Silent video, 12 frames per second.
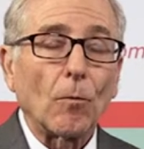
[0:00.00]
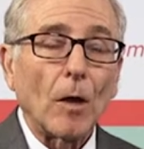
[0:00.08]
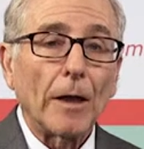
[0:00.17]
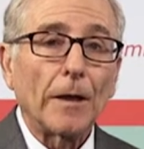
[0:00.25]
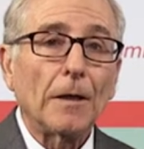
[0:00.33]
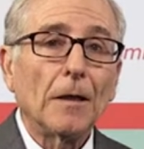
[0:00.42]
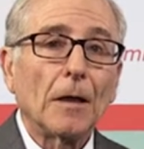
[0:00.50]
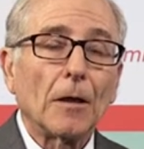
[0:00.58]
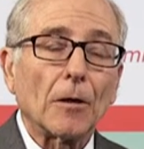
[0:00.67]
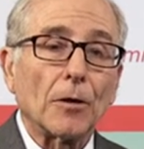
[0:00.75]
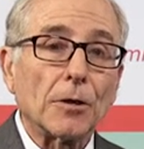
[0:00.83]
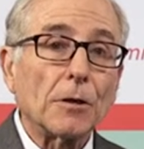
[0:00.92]
one
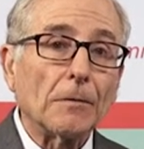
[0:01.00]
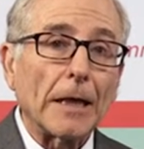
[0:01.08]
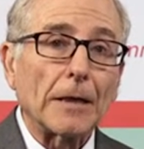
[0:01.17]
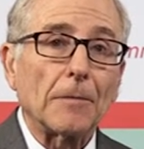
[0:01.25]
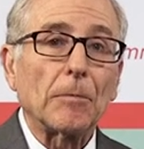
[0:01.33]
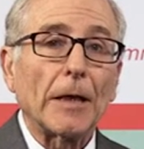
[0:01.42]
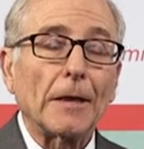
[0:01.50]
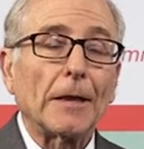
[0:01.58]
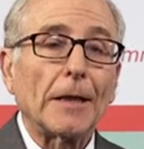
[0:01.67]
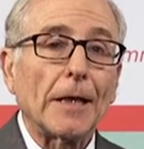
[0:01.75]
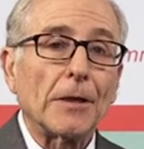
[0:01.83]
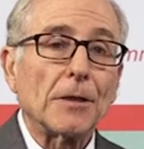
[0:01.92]
or two
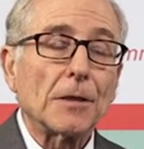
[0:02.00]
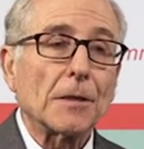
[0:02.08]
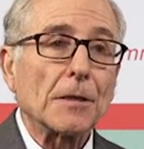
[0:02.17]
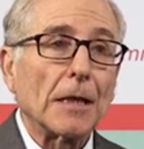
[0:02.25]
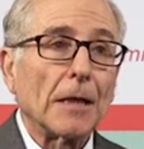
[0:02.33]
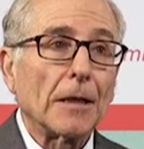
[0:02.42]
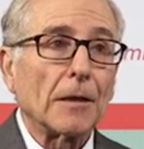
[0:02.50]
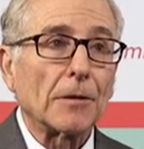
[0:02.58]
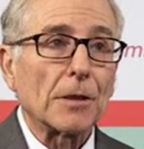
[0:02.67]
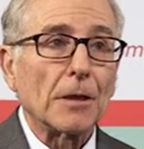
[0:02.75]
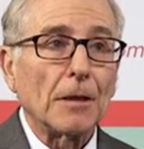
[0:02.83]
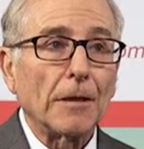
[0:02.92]
antiplatelet agents,
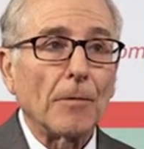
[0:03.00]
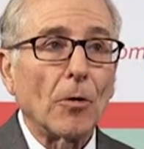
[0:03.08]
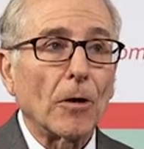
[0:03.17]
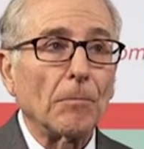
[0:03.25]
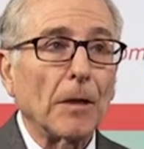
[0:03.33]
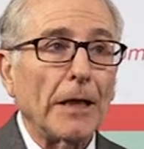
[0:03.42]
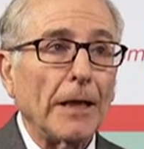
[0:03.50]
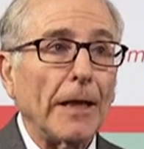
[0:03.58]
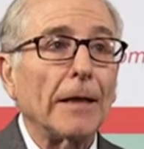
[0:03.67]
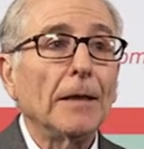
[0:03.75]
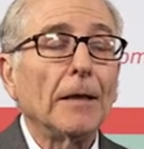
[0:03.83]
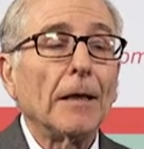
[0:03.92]
there's clearly more
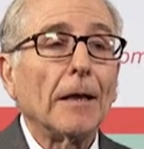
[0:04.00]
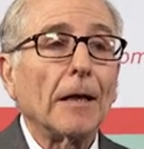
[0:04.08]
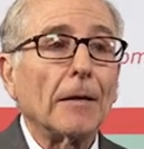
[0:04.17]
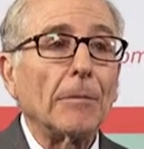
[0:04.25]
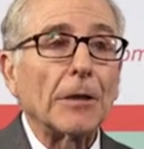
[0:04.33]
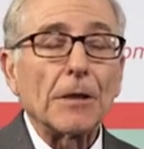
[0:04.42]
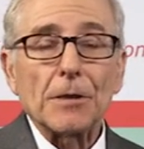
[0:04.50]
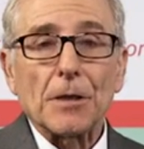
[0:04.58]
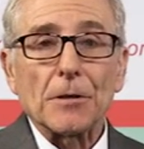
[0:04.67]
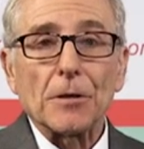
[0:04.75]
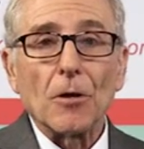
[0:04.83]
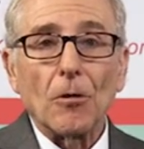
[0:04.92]
bleeding. But this
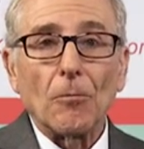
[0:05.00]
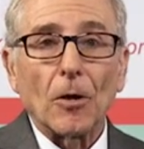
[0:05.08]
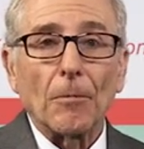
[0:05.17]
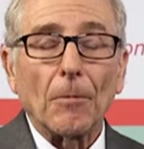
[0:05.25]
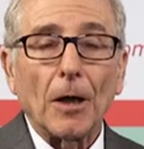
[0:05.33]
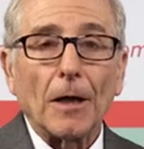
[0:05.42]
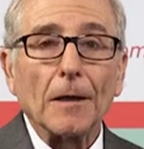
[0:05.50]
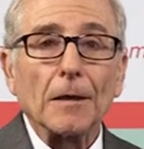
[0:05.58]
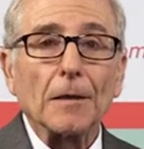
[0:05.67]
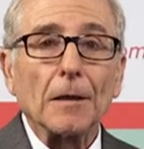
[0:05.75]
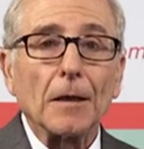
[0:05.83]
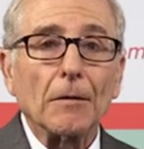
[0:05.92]
is no more
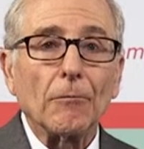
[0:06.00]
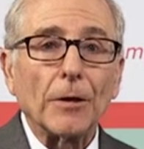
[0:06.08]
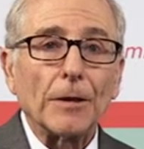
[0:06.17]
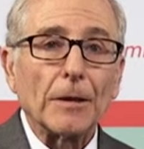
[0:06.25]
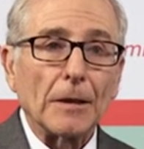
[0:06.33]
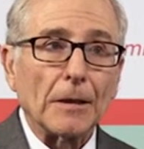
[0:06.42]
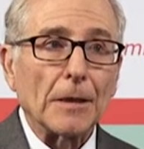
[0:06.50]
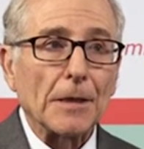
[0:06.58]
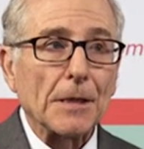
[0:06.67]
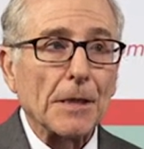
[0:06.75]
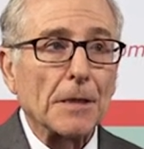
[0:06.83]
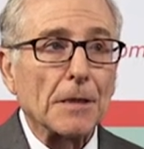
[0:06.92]
marked with, in
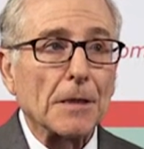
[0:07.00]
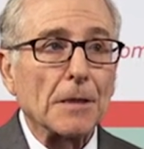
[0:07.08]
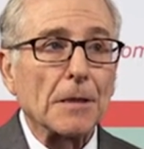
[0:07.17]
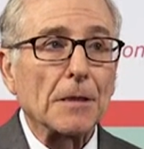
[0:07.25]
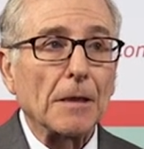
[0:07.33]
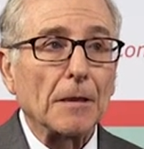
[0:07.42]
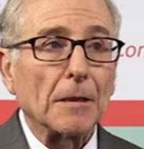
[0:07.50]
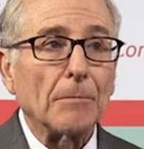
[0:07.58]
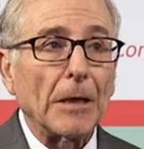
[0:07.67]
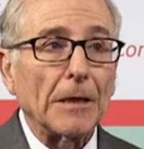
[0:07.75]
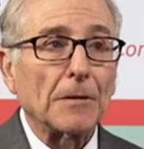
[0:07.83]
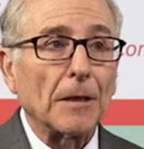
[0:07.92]
this instance,
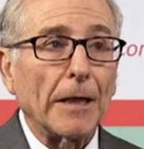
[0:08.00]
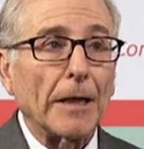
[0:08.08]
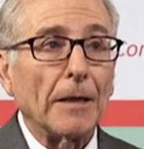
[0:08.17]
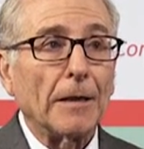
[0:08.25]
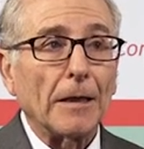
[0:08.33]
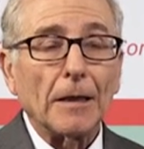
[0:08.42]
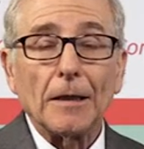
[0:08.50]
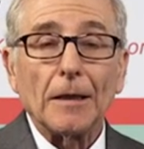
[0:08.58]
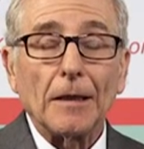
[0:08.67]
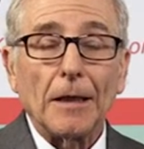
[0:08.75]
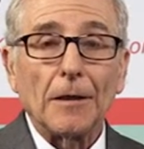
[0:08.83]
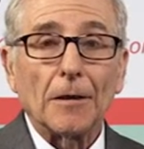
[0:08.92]
dabigatran in
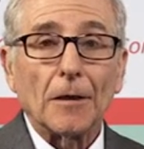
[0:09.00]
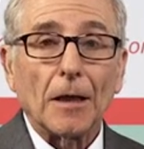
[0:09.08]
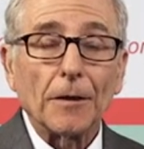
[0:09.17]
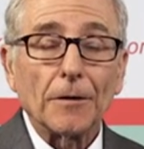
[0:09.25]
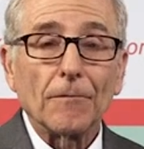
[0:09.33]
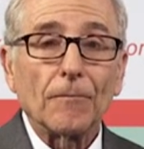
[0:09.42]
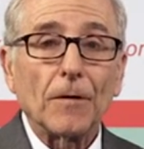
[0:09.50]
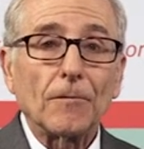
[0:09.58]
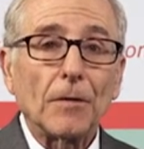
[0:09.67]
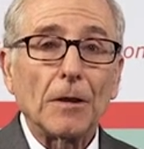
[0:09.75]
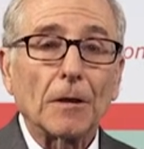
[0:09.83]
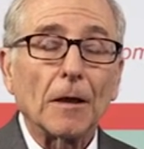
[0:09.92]
either
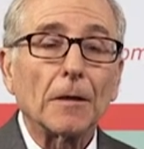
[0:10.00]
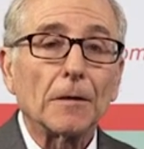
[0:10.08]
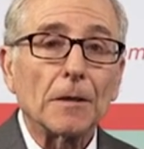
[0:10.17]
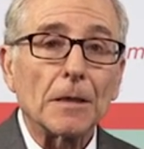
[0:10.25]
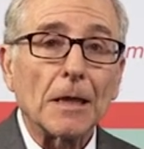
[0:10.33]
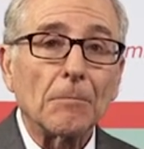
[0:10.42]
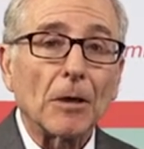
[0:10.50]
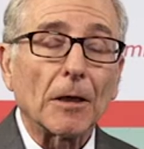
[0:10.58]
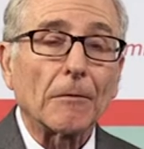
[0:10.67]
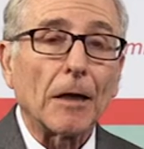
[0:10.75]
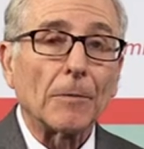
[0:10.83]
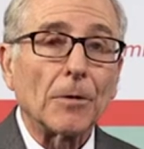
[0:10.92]
150 or 110
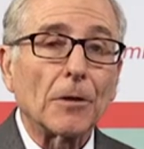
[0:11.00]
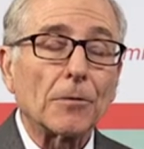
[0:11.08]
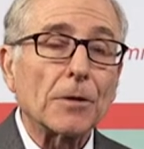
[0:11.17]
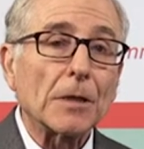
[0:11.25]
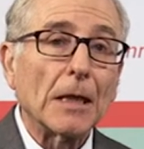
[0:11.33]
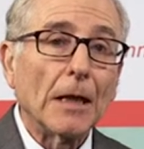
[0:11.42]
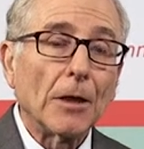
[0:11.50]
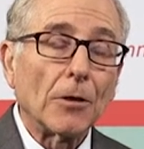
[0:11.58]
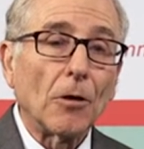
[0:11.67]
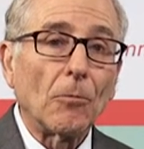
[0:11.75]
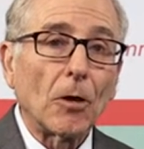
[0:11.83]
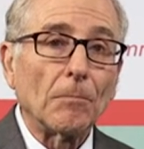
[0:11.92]
milligram dose,
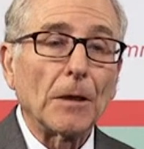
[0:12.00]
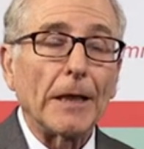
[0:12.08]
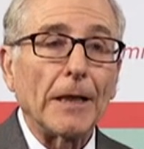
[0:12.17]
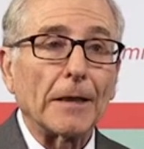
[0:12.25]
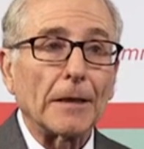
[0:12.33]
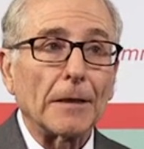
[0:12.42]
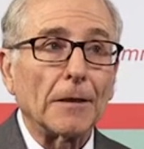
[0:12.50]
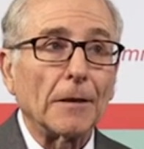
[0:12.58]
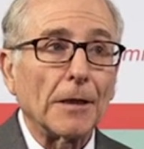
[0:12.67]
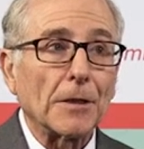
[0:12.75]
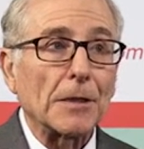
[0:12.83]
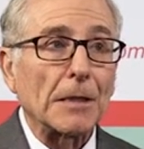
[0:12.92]
no more bleeding than there
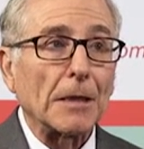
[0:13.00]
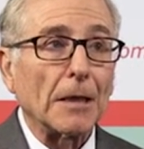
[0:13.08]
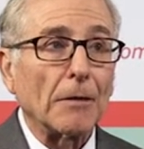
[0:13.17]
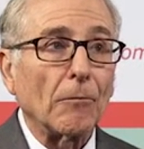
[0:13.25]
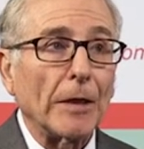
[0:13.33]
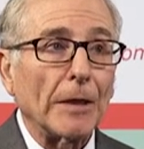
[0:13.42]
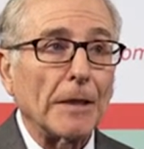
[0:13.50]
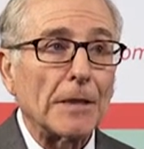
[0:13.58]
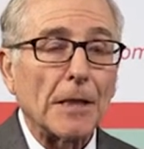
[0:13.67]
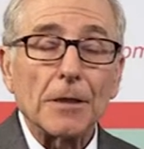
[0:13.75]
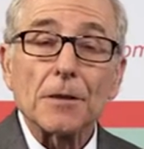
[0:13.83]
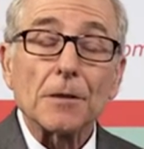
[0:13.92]
is when
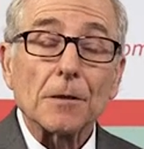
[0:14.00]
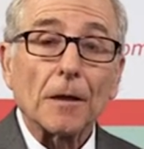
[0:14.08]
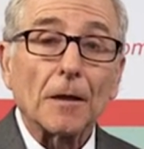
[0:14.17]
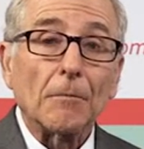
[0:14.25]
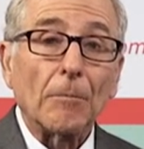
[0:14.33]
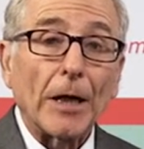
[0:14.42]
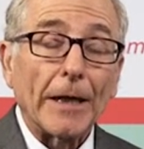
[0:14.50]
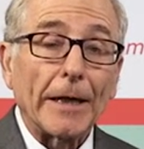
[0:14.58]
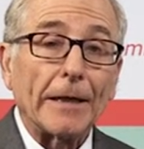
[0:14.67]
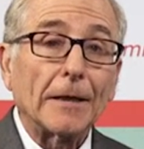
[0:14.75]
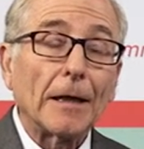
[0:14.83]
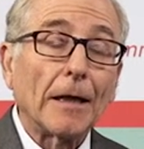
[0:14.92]
these agents are
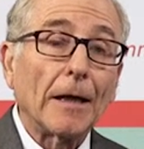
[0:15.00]
combined